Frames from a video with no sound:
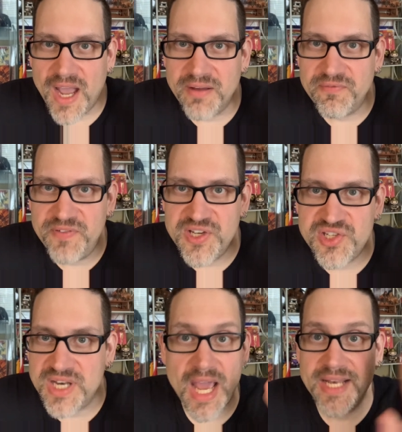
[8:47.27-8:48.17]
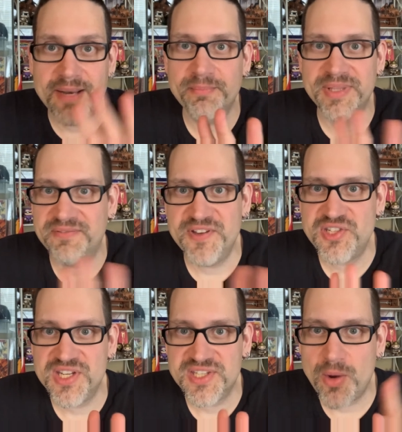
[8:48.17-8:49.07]
Vision
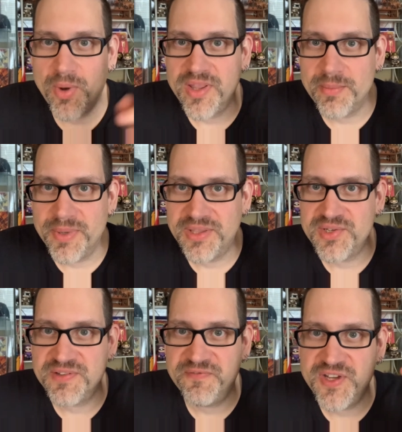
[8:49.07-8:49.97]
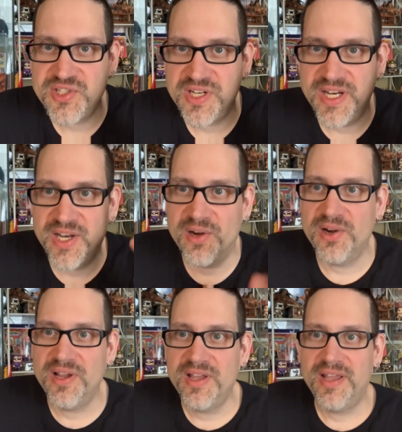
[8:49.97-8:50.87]
is not one of them, but there's a Vision in
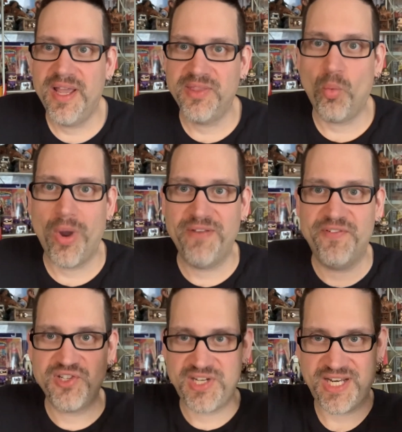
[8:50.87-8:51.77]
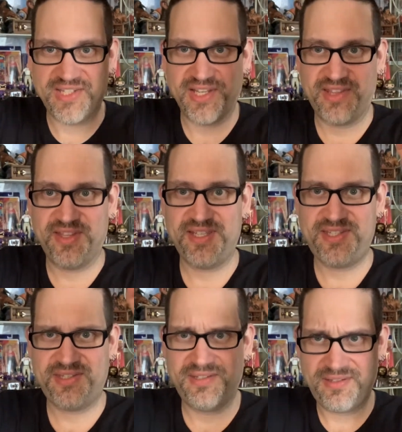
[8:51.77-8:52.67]
here. The white Vision, and he's like
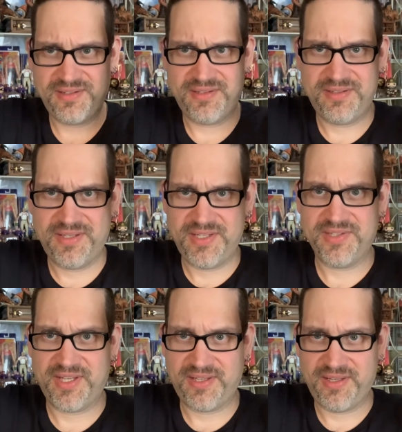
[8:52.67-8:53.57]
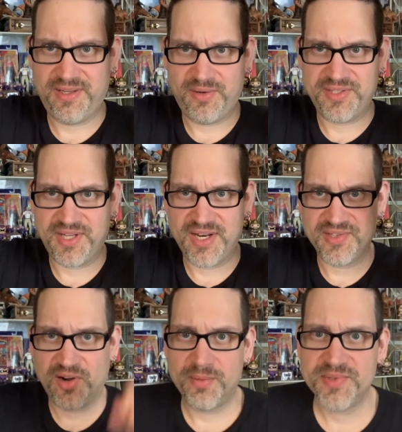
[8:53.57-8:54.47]
this. He's like, you know, has got
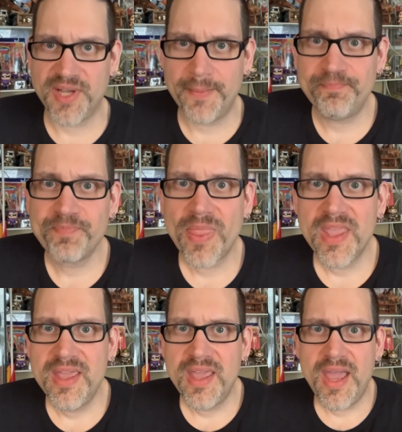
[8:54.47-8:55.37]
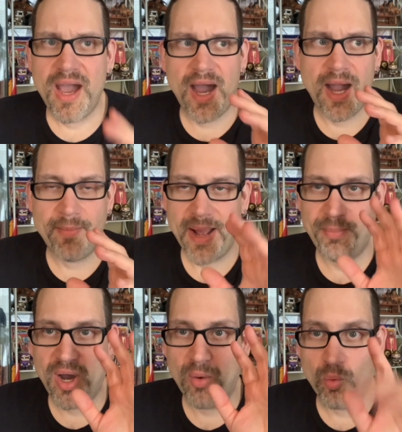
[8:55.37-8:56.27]
his arms up. I
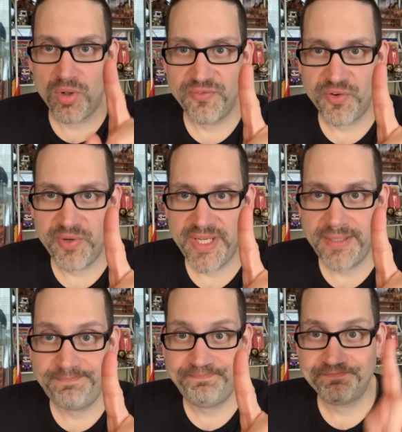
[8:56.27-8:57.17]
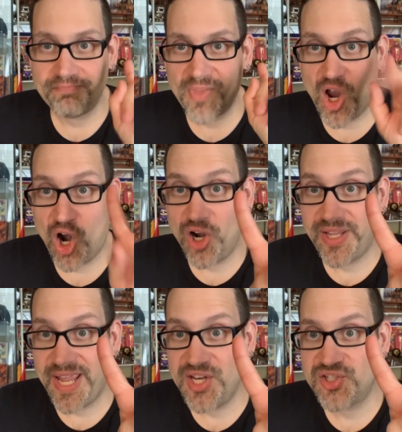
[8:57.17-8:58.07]
bought Wolverine,
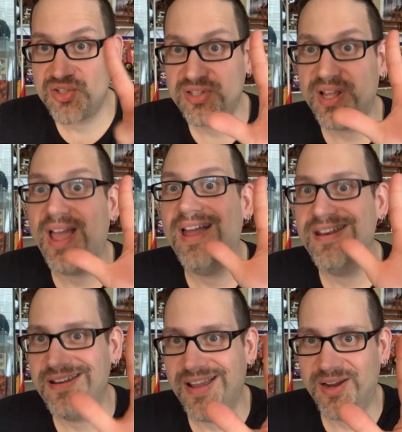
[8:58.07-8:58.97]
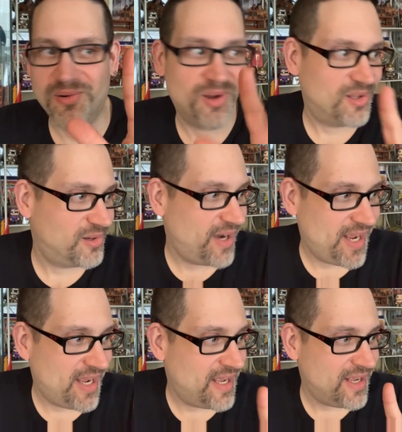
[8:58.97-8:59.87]
Archangel, and Nightcrawler.
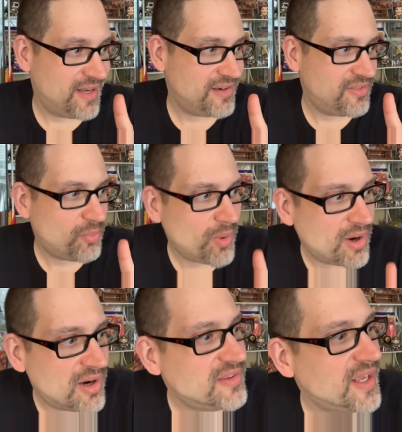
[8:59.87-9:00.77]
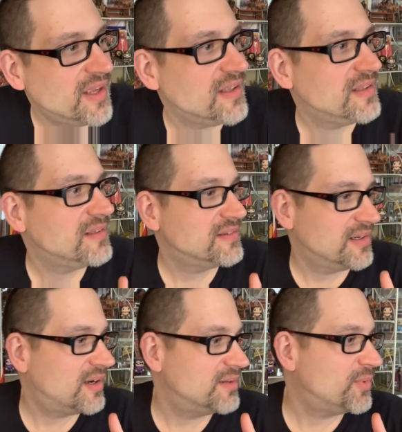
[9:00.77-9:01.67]
And where are they?
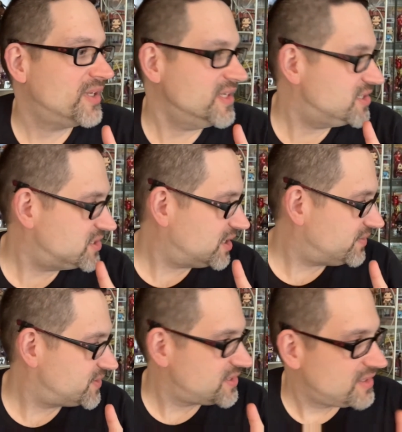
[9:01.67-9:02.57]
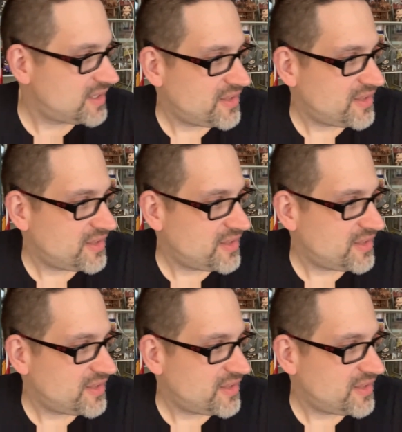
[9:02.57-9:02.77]
They're on one of these shelves.